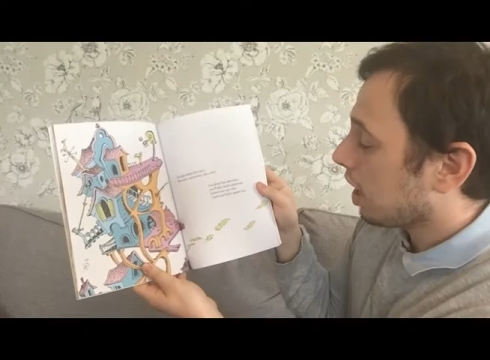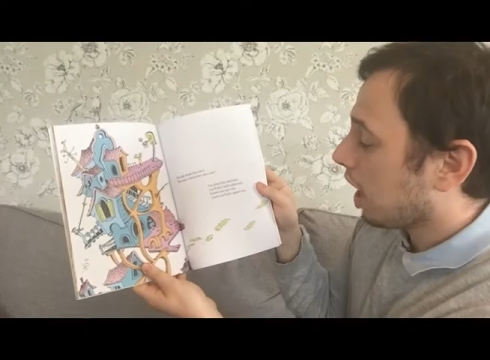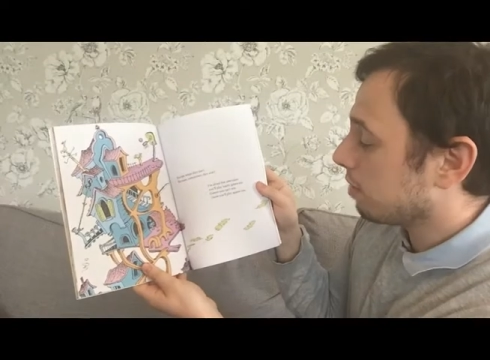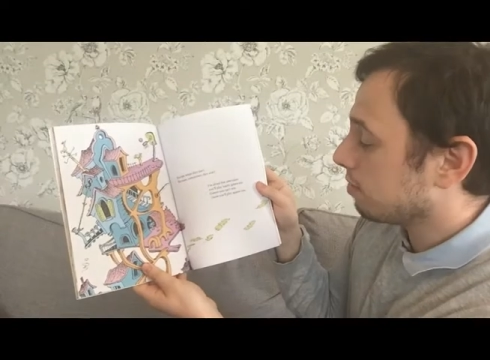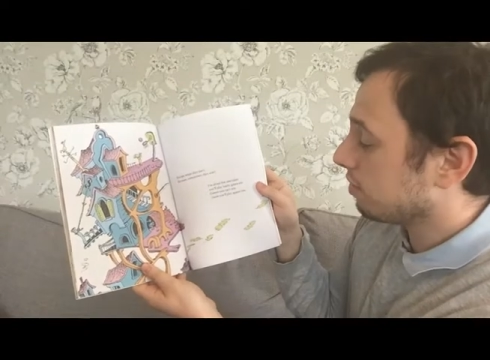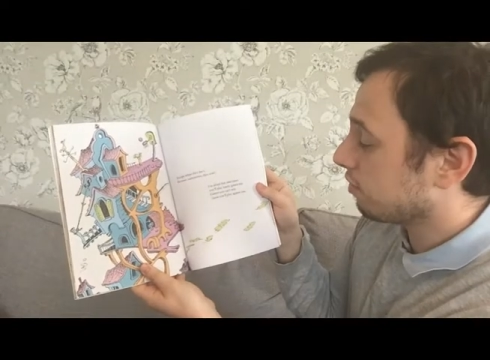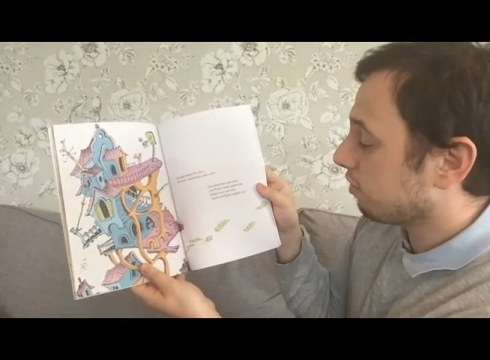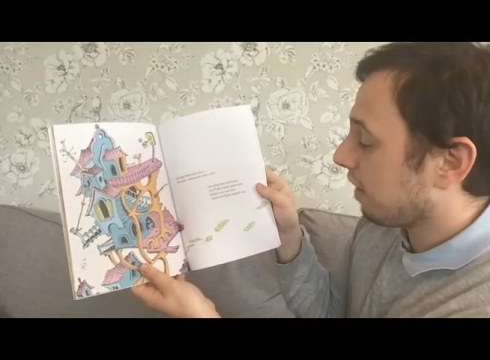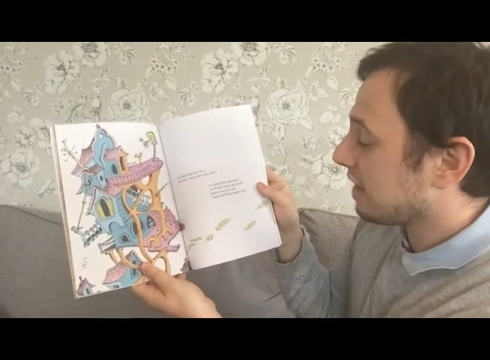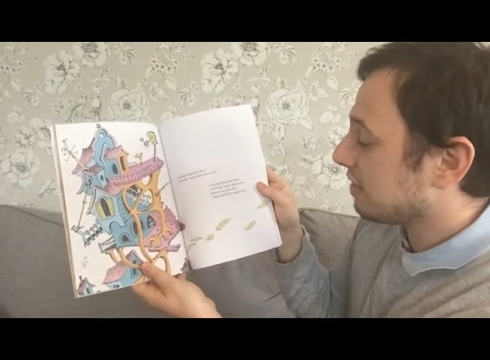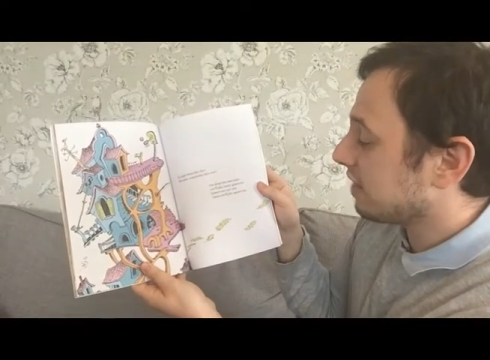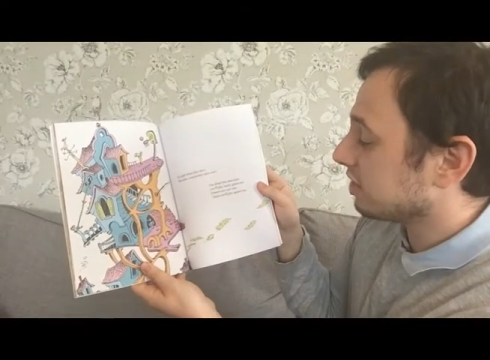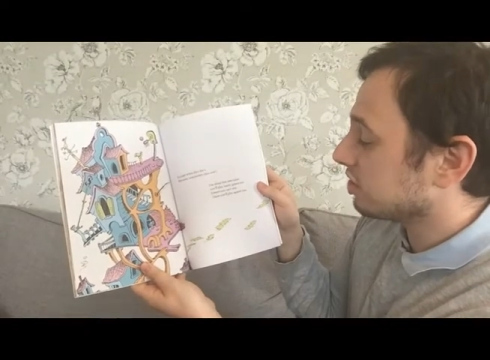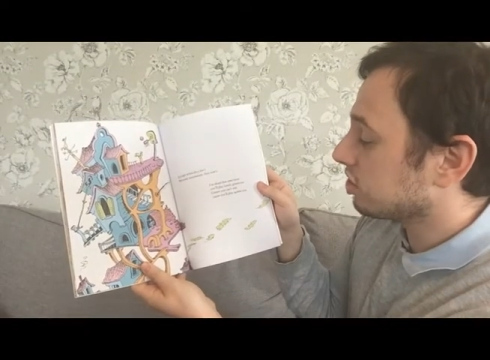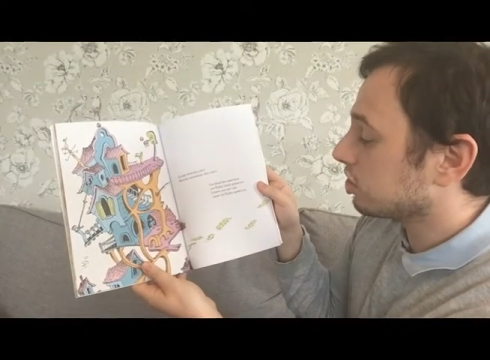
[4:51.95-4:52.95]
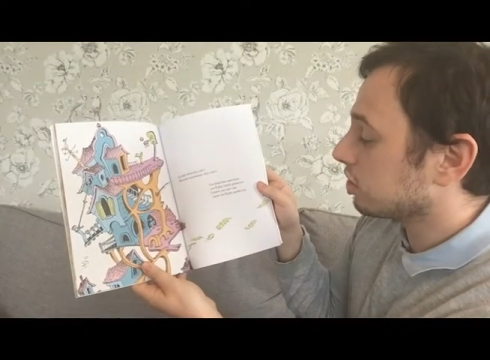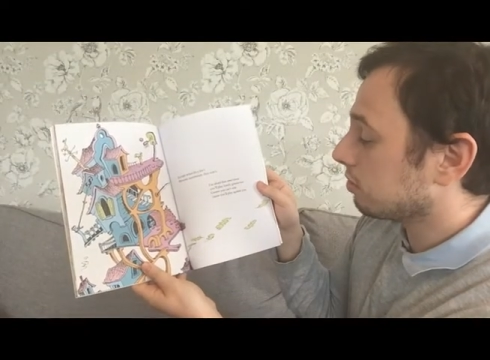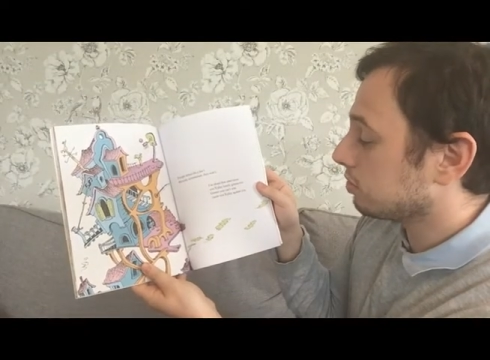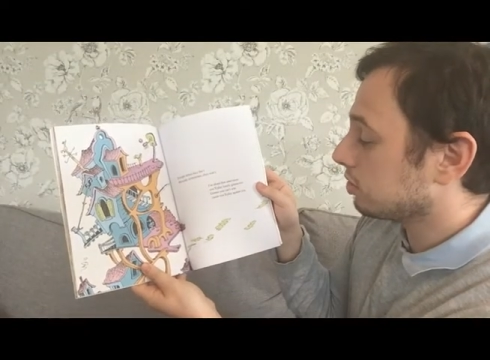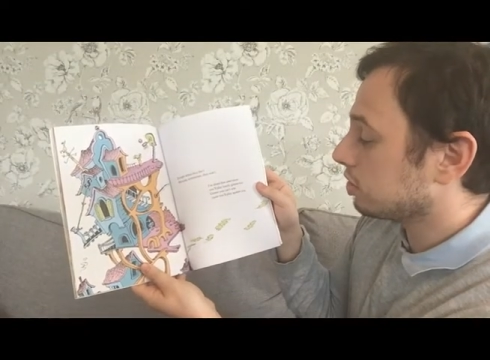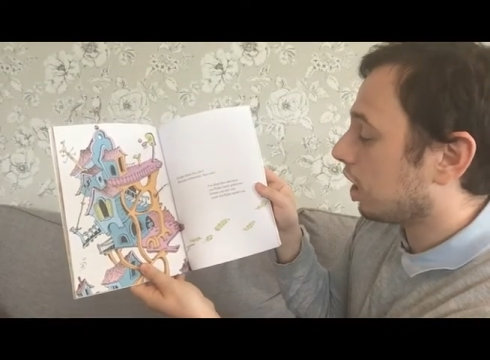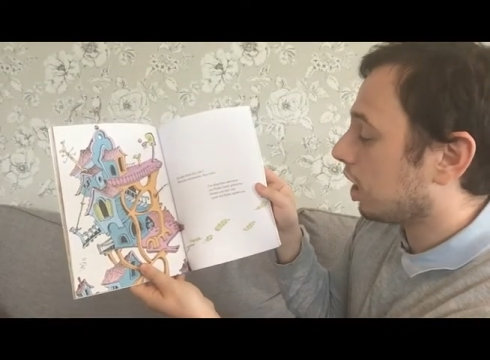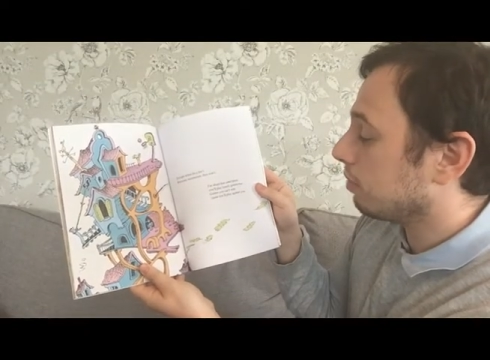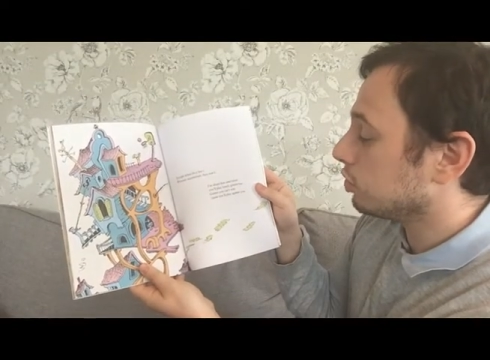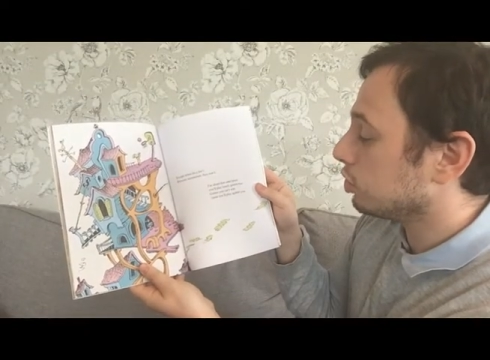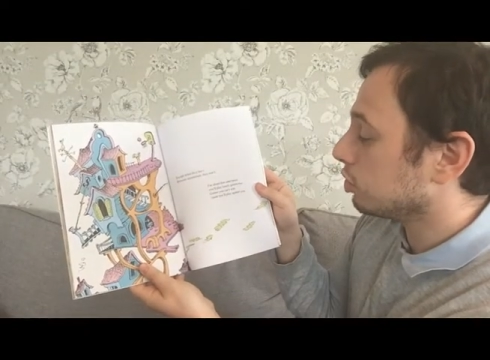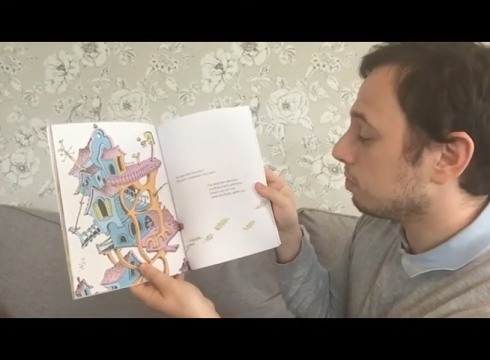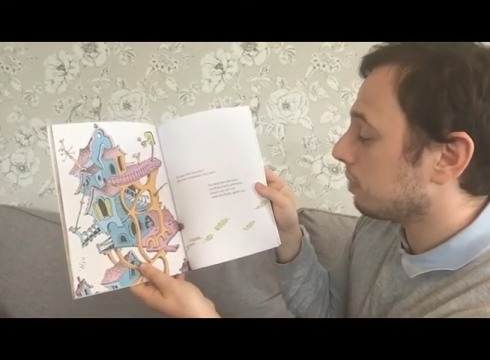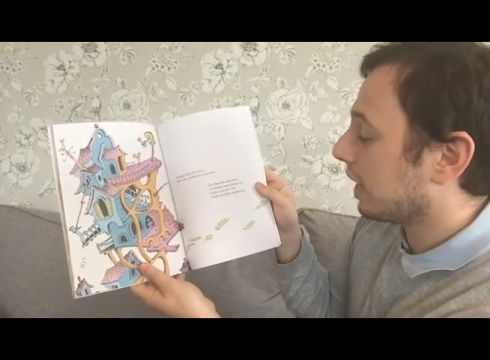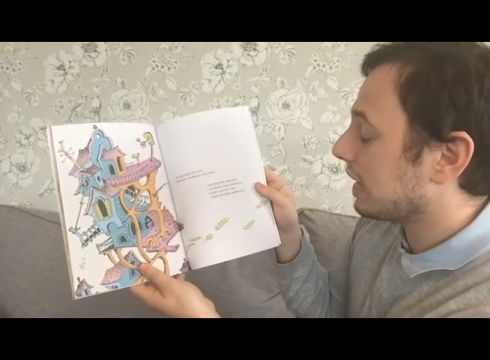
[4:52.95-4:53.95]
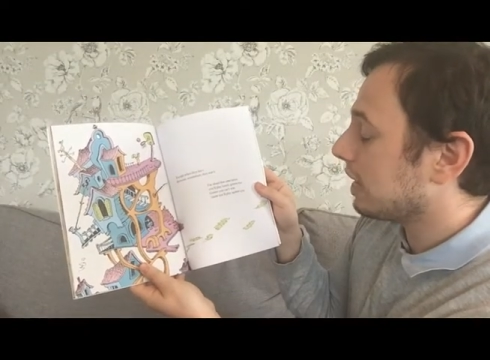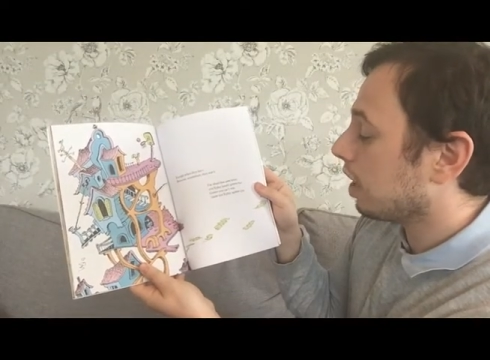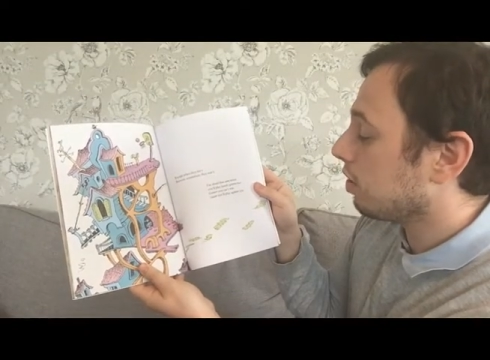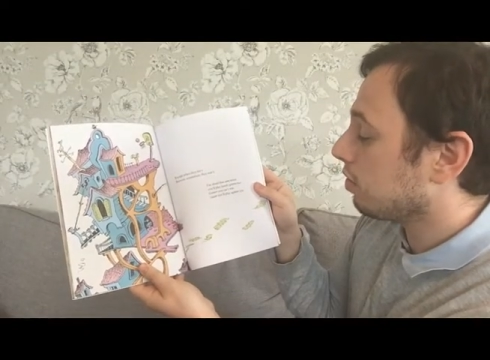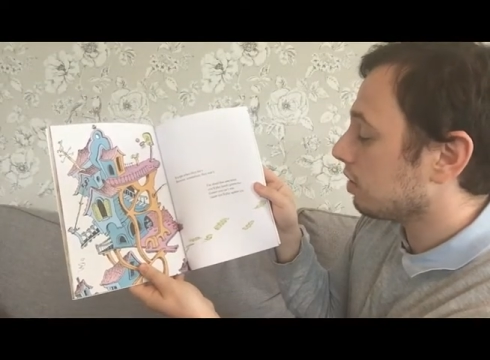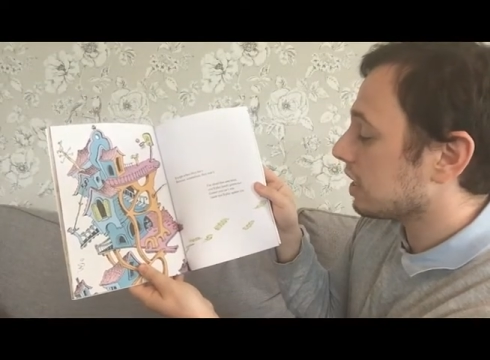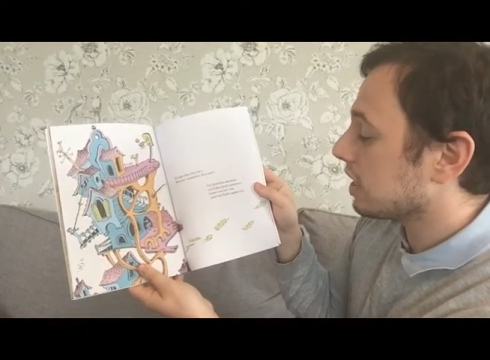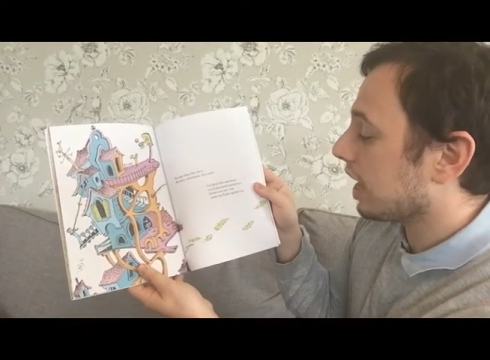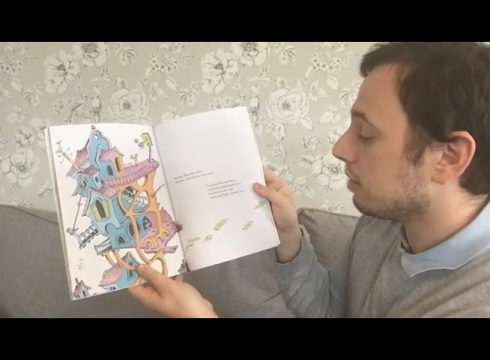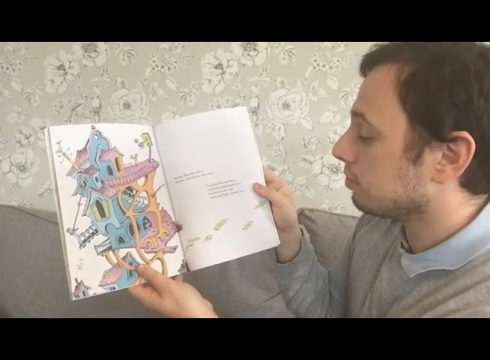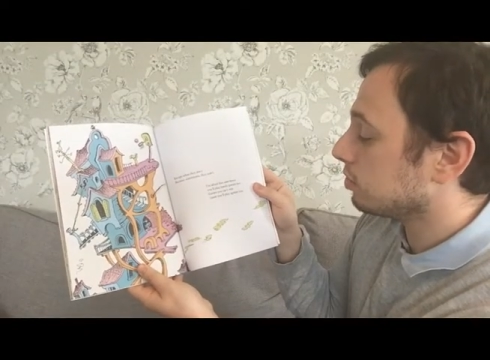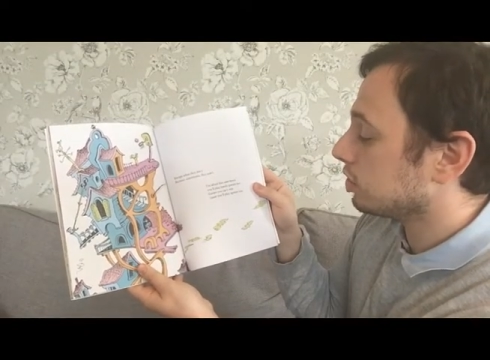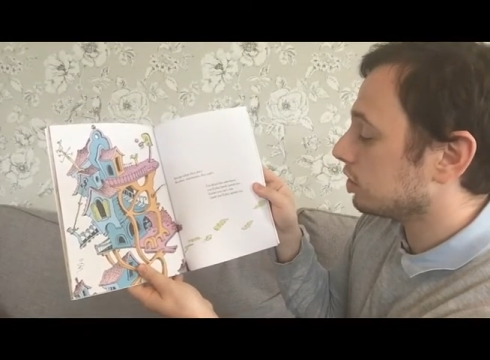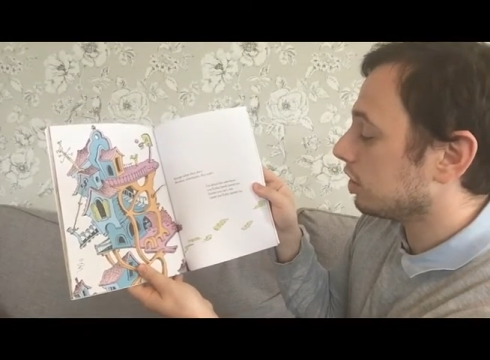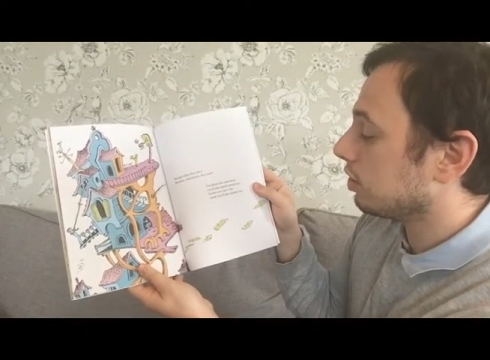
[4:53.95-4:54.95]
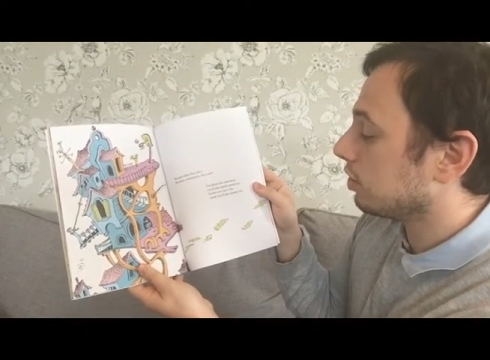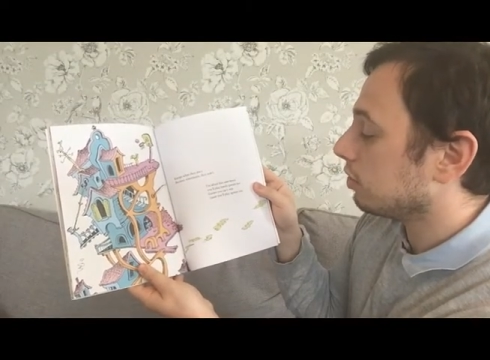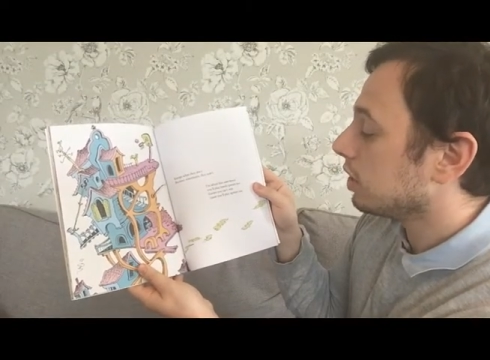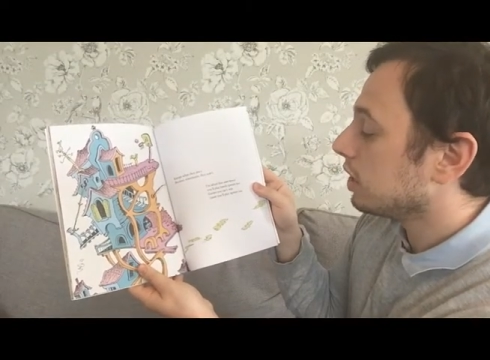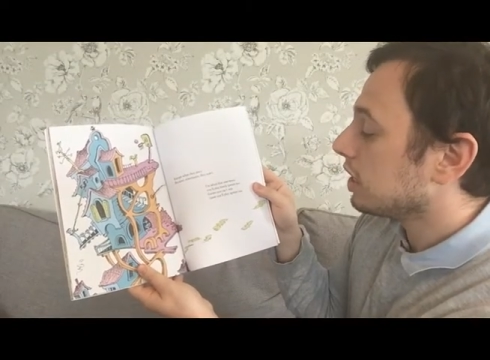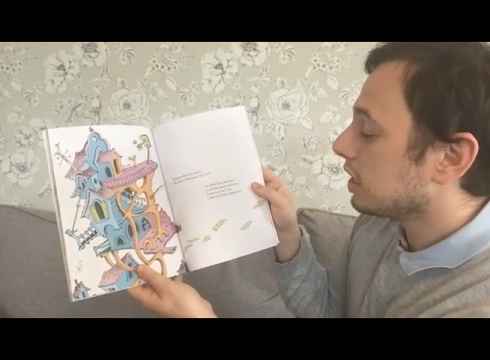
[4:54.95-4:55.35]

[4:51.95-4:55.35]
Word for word: I'm afraid that sometimes you'll play lonely games too,